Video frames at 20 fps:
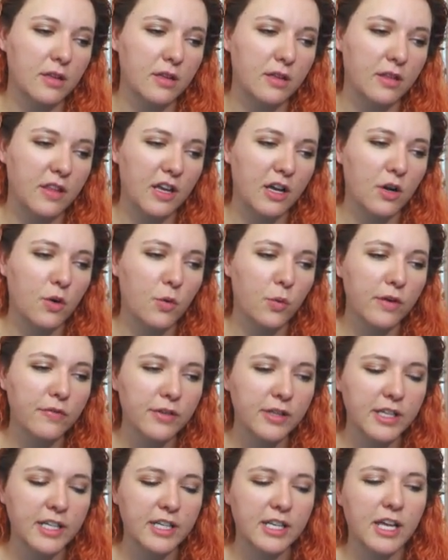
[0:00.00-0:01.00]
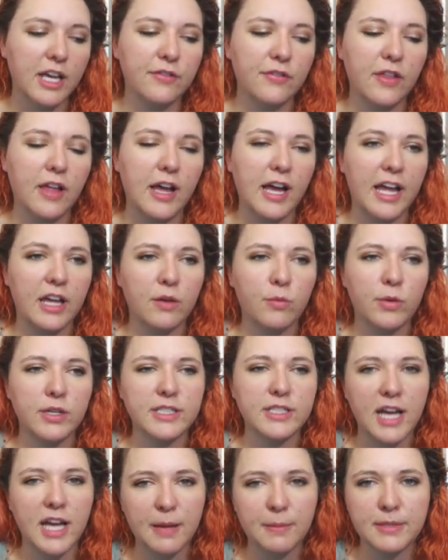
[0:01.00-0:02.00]
equivalent of like, what
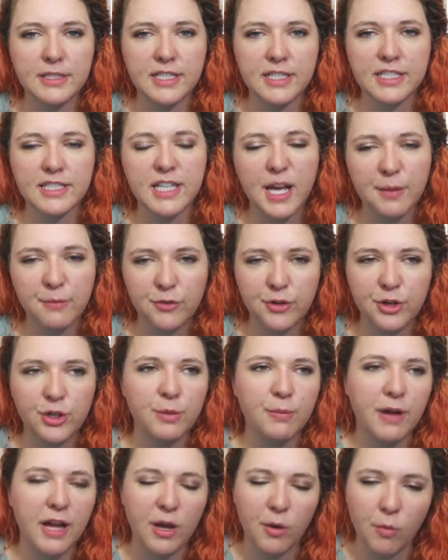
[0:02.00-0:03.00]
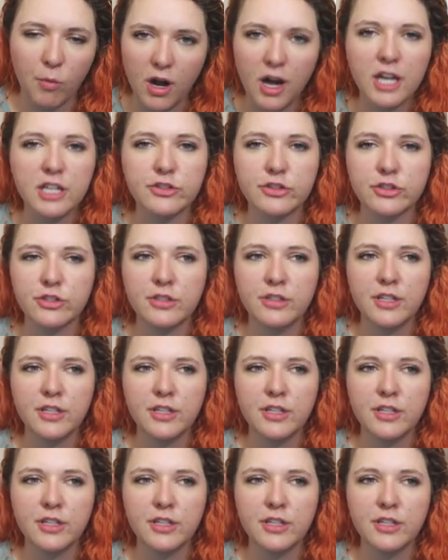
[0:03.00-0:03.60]
time is it time for you to buy a watch?